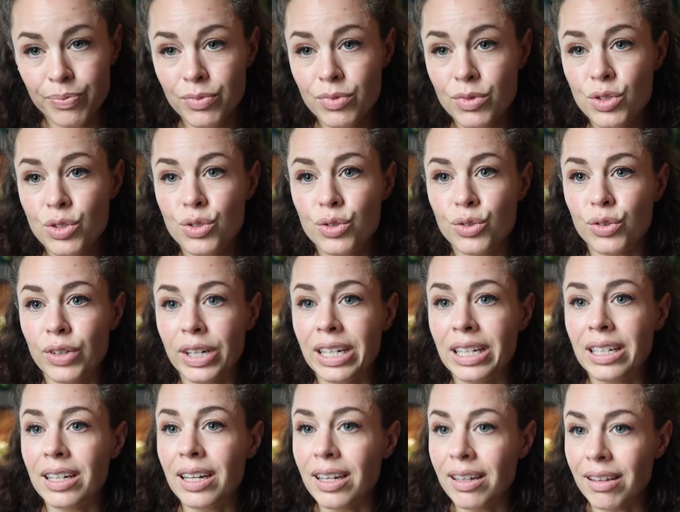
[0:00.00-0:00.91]

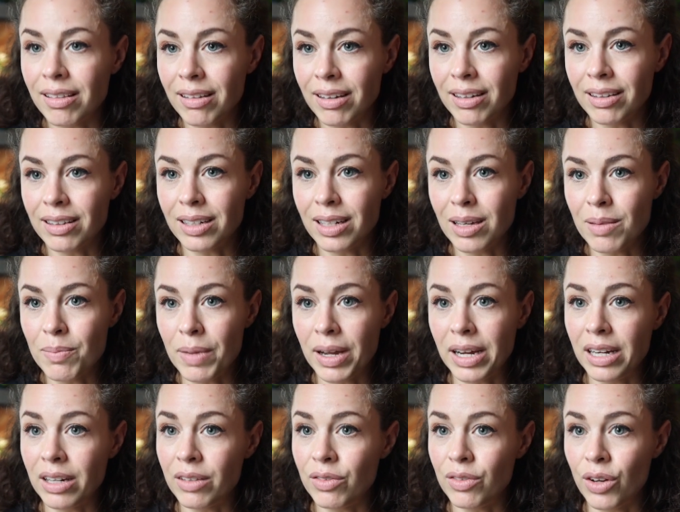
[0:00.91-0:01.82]
straighten anything that he
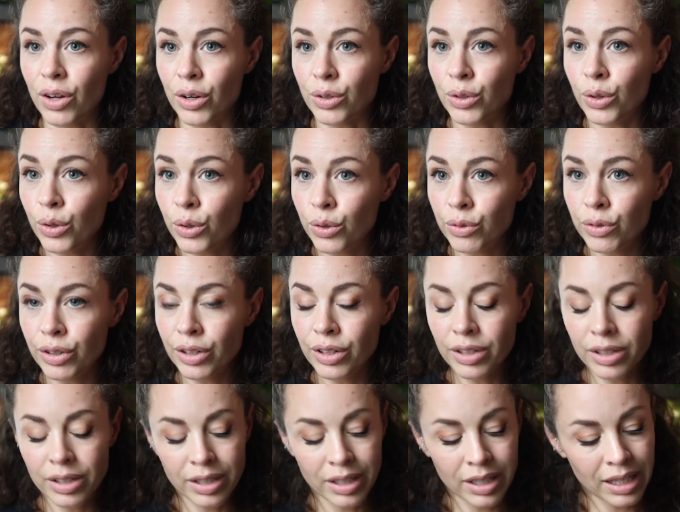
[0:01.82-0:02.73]
might have knocked
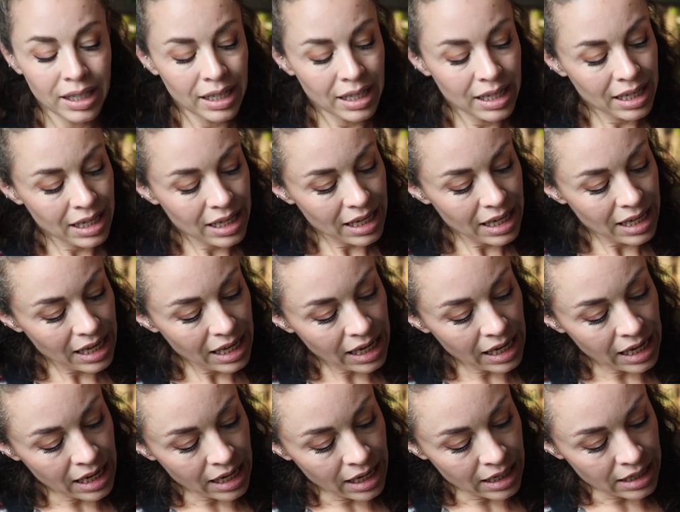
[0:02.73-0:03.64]
over,
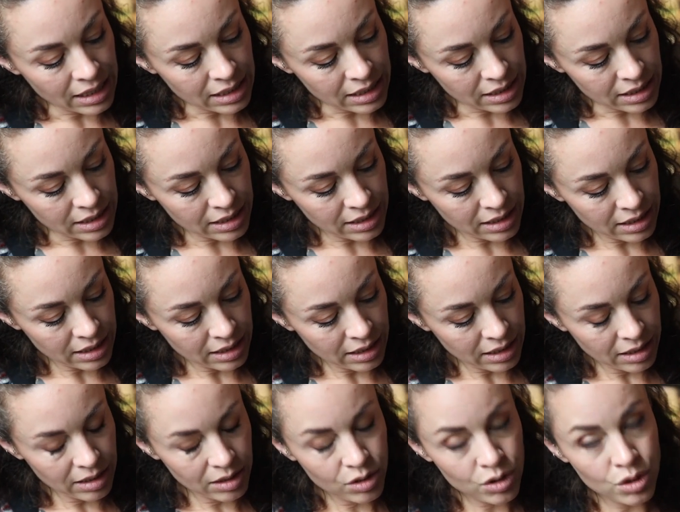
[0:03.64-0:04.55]
and
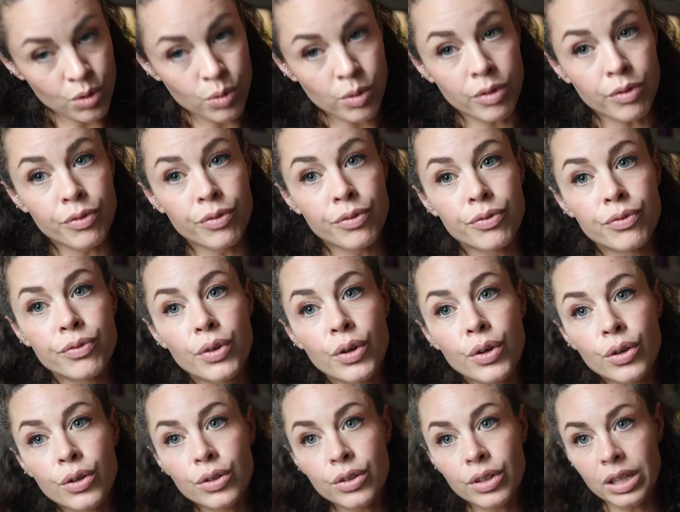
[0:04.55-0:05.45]
do a
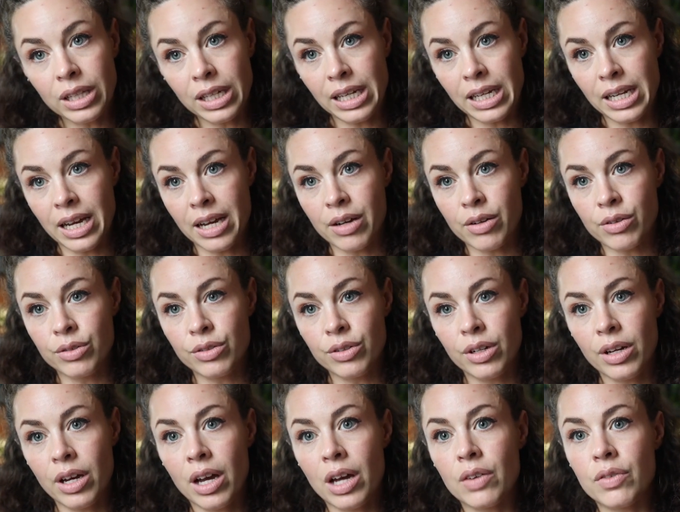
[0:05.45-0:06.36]
full clean out
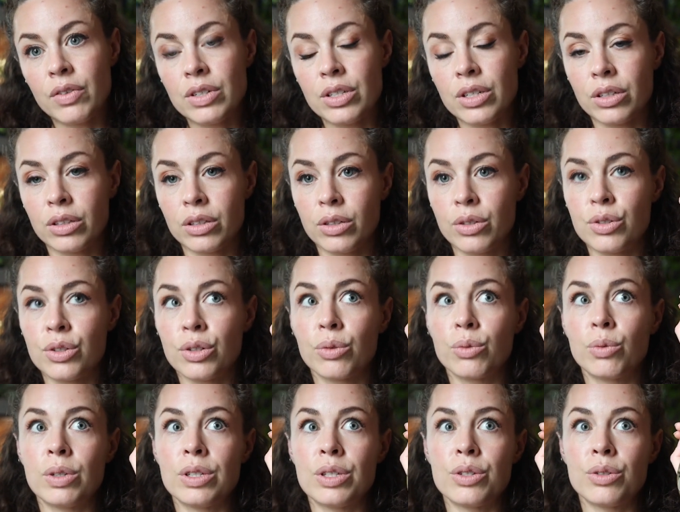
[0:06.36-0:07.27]
of his enclosure
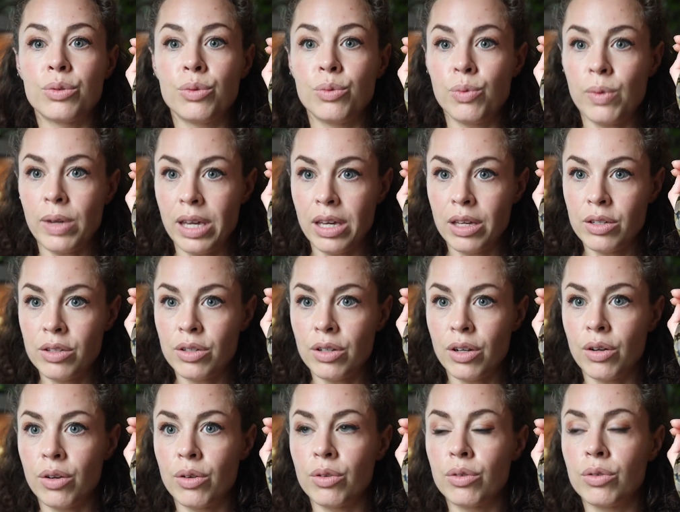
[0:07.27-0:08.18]
once a week.
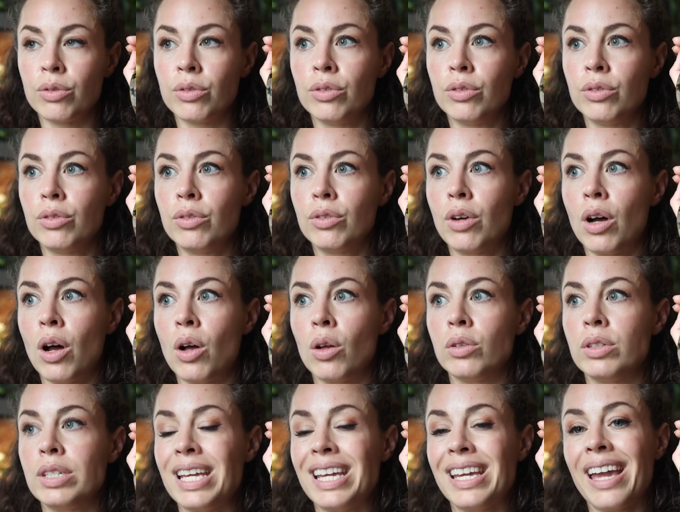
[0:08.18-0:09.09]
So
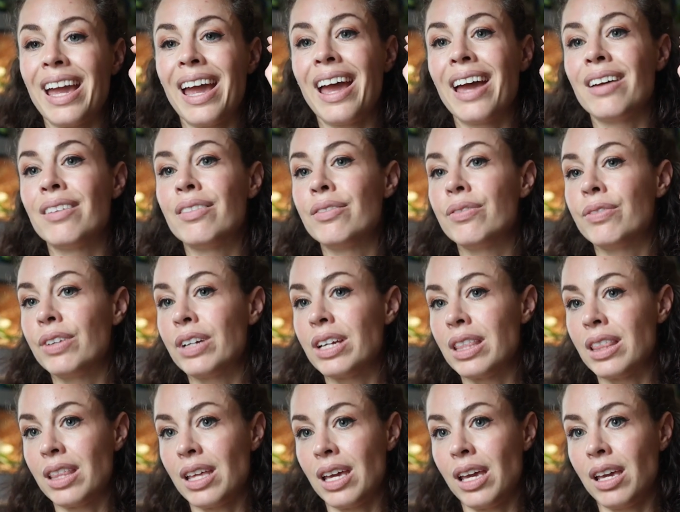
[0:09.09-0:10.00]
I'll take
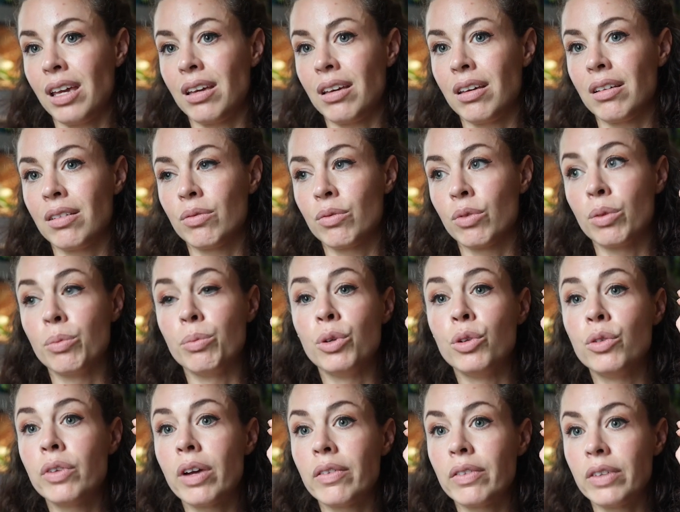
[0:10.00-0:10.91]
everything,
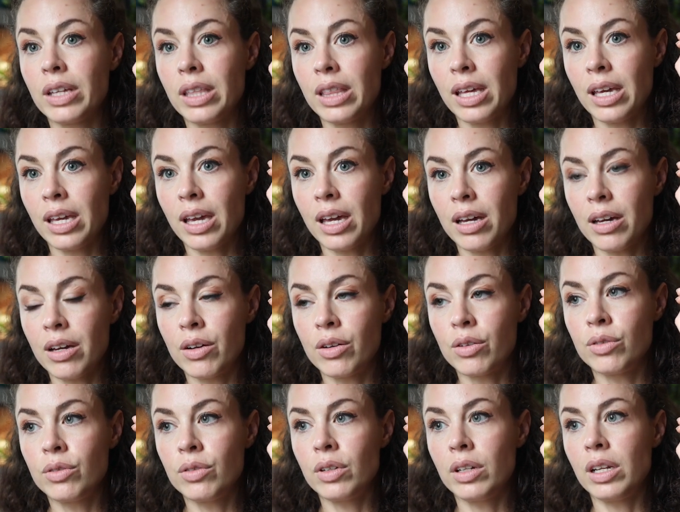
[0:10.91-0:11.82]
remove everything
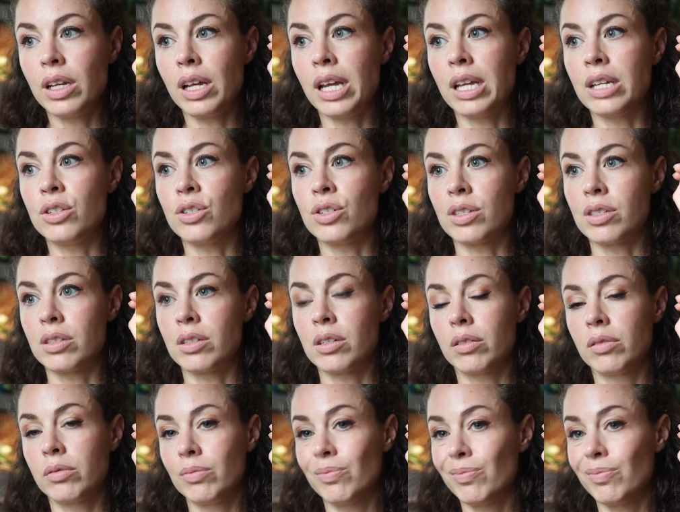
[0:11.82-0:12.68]
out, and just